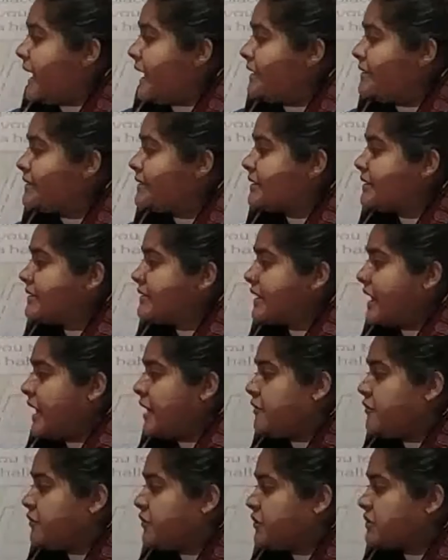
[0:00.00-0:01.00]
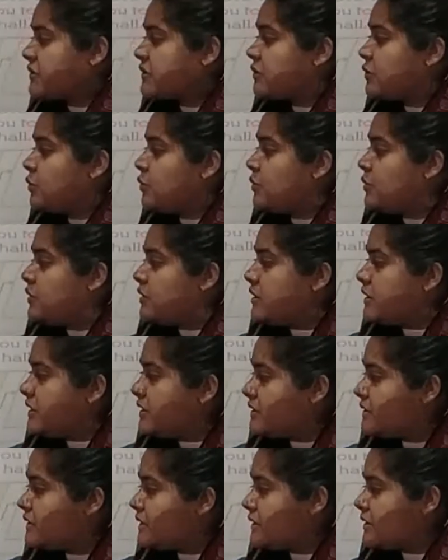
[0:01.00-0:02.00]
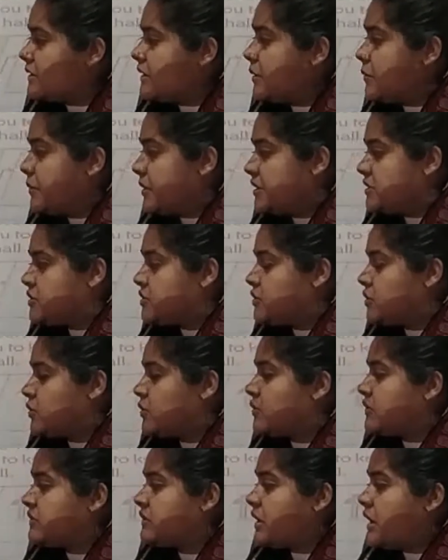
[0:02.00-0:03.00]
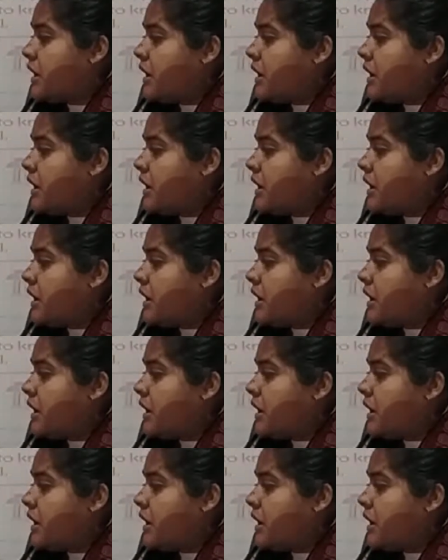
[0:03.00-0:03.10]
S stand for school. This image shows